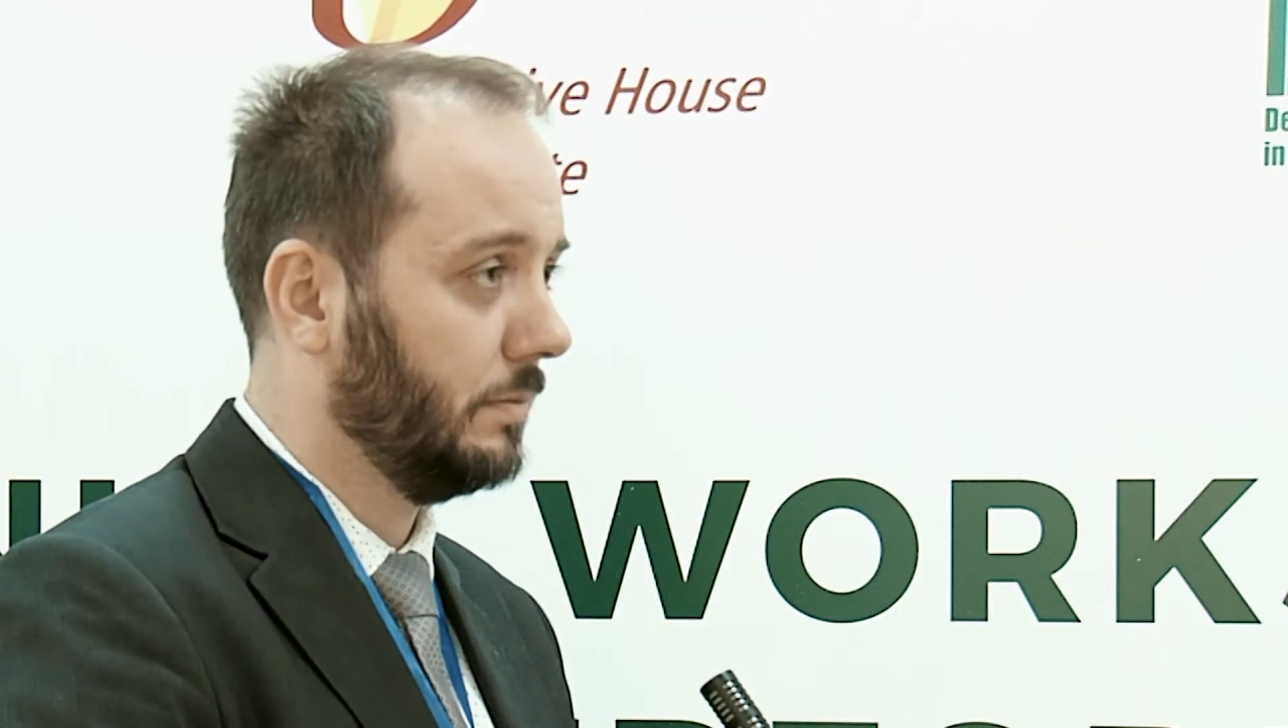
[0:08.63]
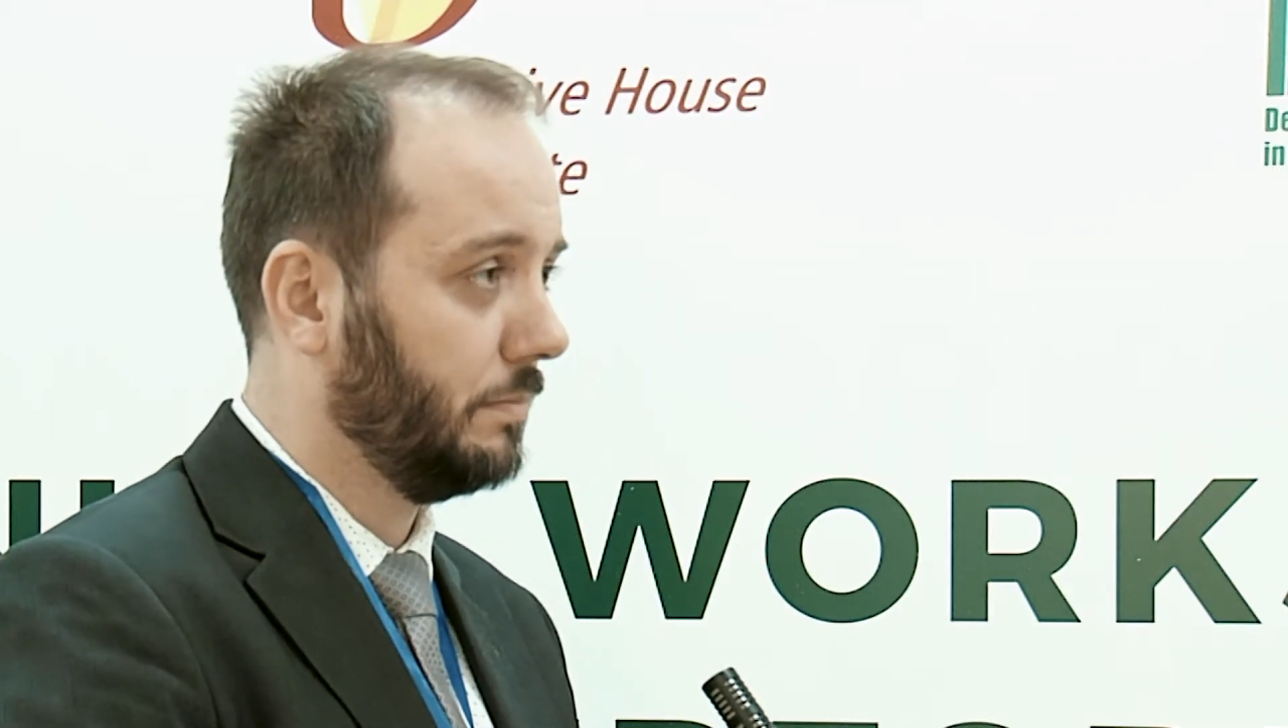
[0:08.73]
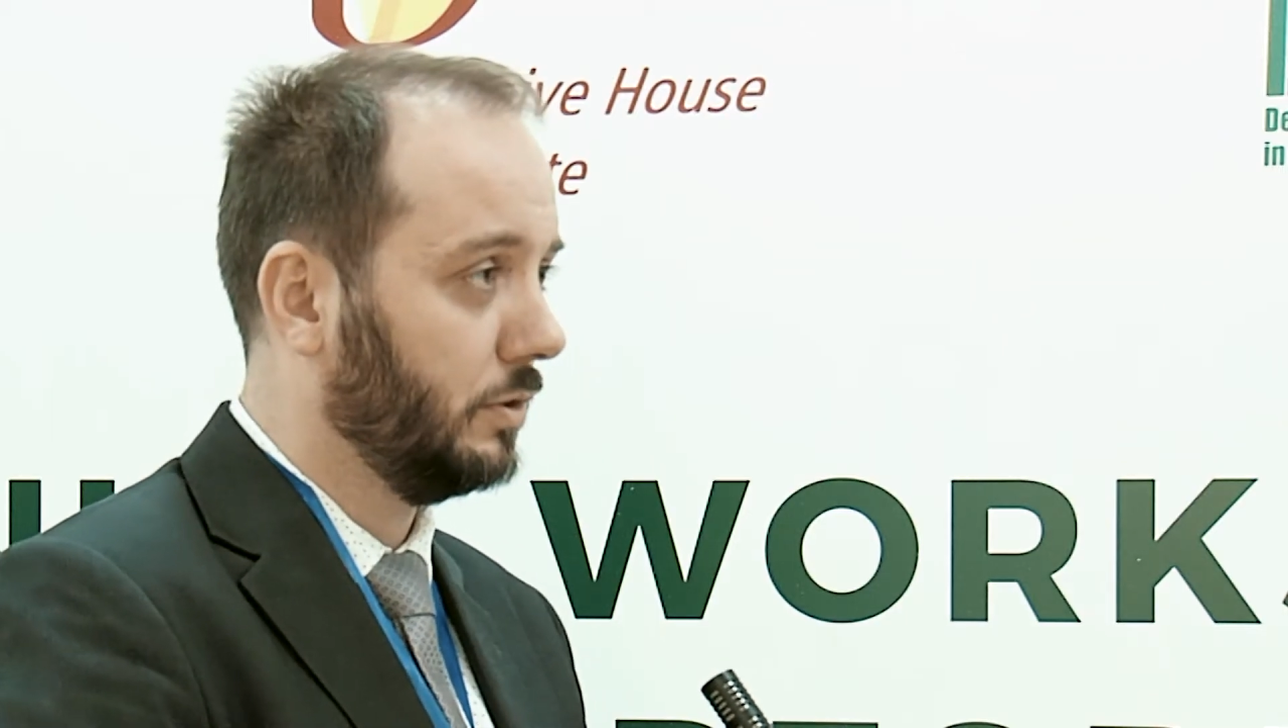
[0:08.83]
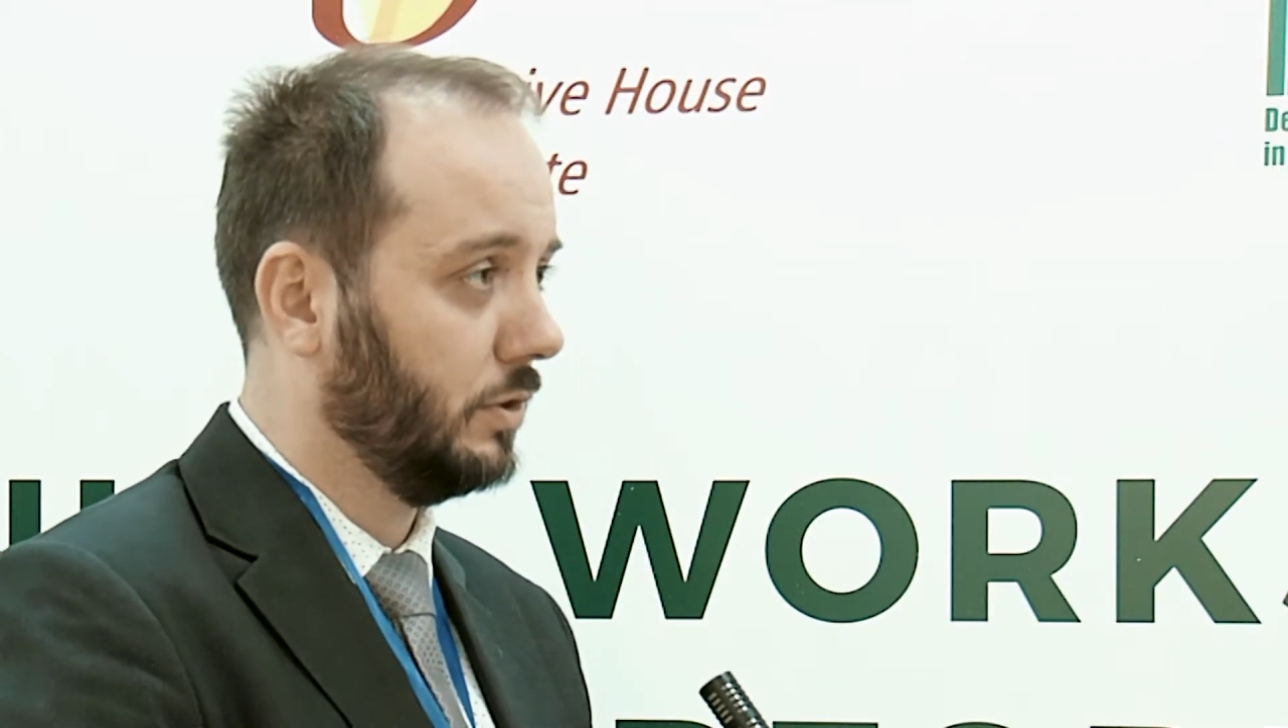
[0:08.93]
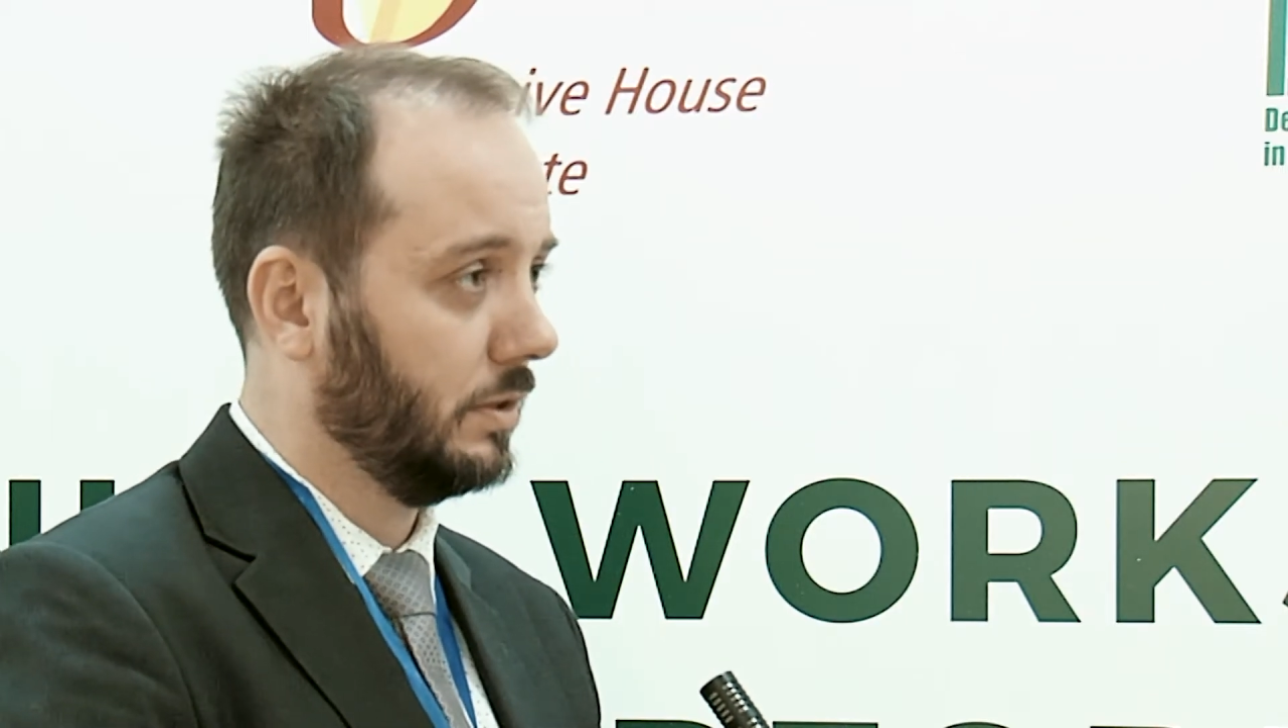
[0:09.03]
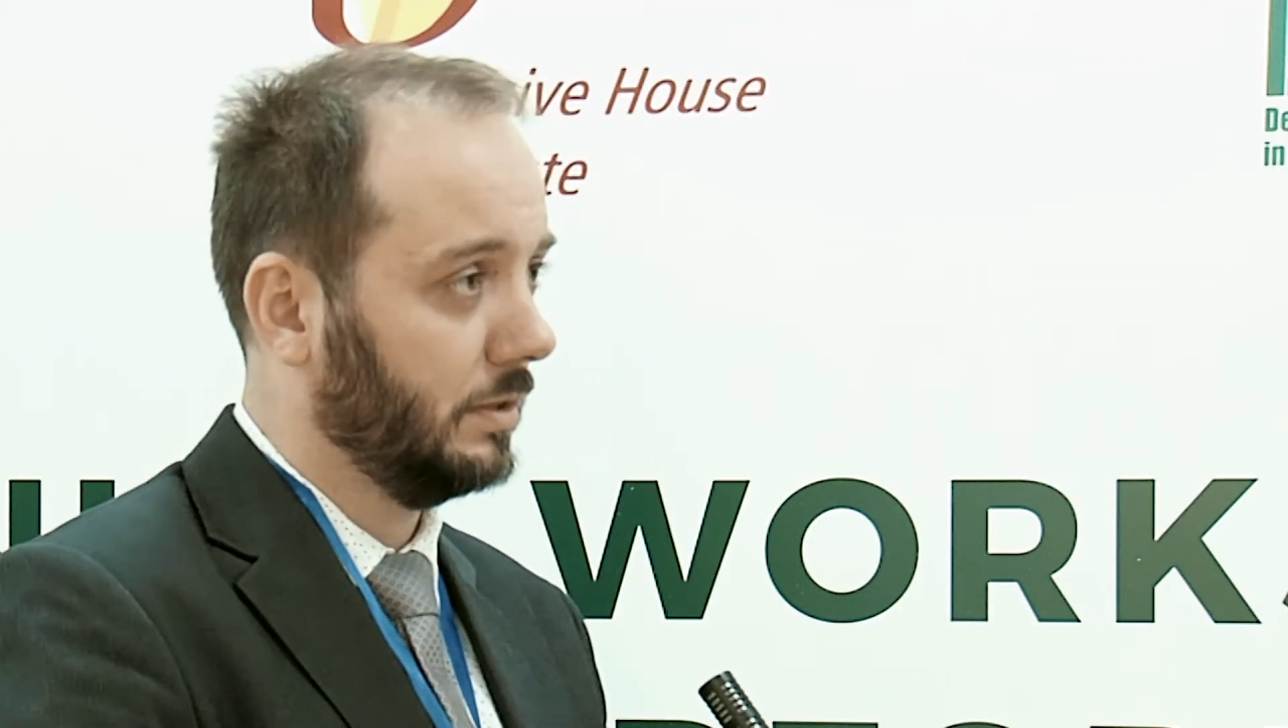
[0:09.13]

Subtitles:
projects,